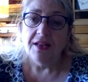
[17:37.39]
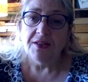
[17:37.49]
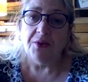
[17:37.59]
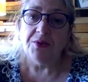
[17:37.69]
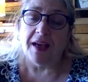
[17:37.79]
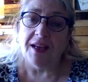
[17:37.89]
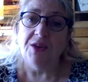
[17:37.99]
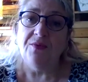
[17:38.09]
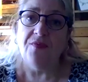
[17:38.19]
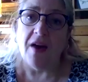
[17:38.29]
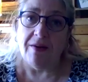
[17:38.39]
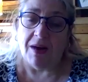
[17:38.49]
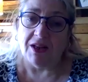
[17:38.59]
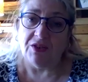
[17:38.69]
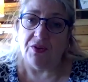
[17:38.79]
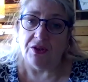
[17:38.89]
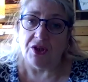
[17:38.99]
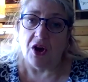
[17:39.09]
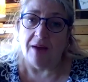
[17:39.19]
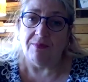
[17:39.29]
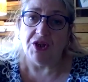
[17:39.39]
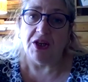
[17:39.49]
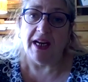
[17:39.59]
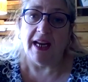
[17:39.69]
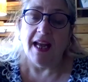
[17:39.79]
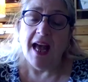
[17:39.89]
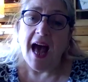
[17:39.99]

So thank you very much for your time, Julie,